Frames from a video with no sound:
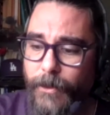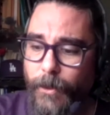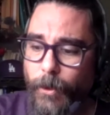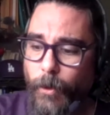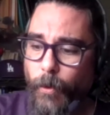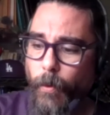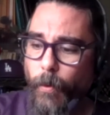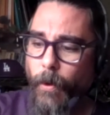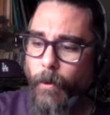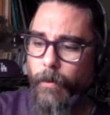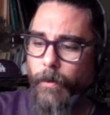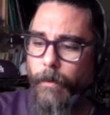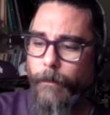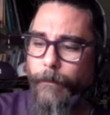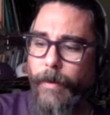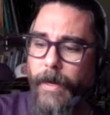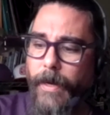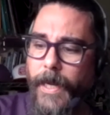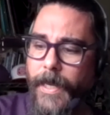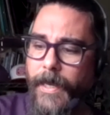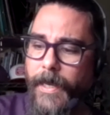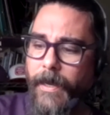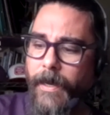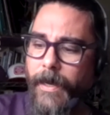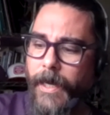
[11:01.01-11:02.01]
a quote
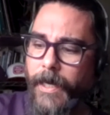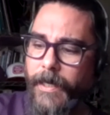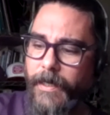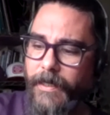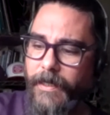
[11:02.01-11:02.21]
by